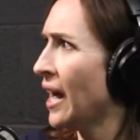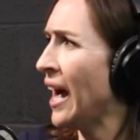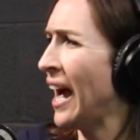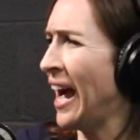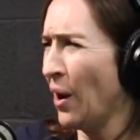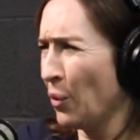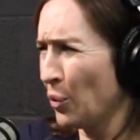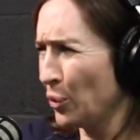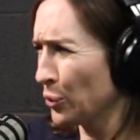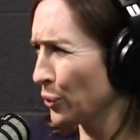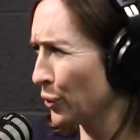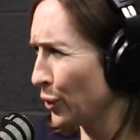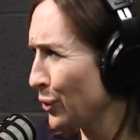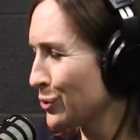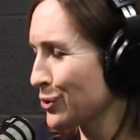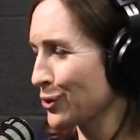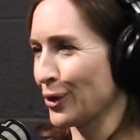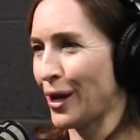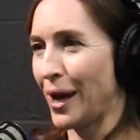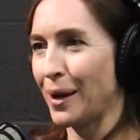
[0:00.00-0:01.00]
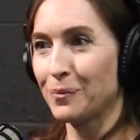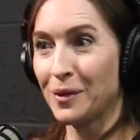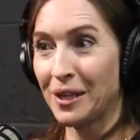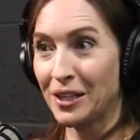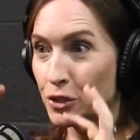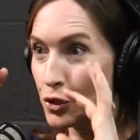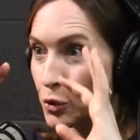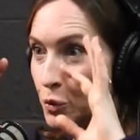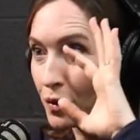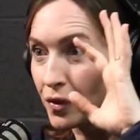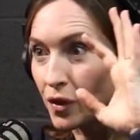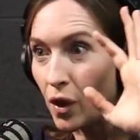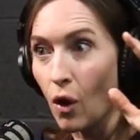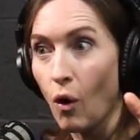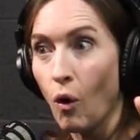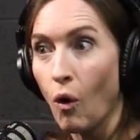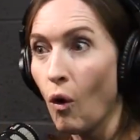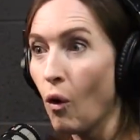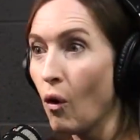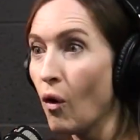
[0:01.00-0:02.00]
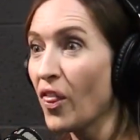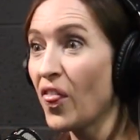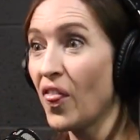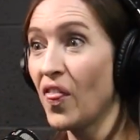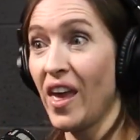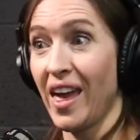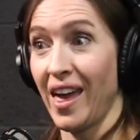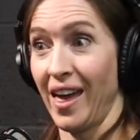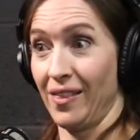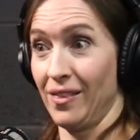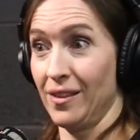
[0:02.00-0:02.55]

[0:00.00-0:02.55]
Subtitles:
How old are those girls? I'm like doing the whole thing,